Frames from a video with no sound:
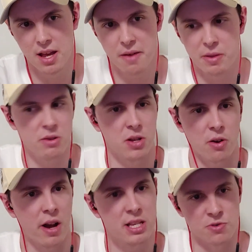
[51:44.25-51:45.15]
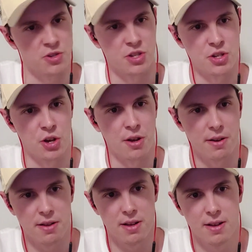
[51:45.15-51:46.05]
But there was no grass; it was just dirt.
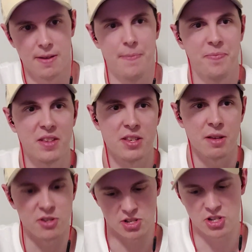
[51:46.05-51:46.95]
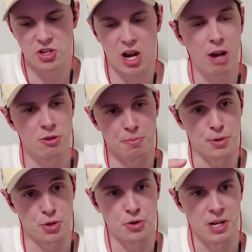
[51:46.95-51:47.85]
So the tiles were
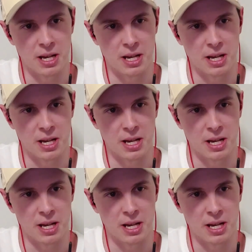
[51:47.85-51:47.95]
protruding.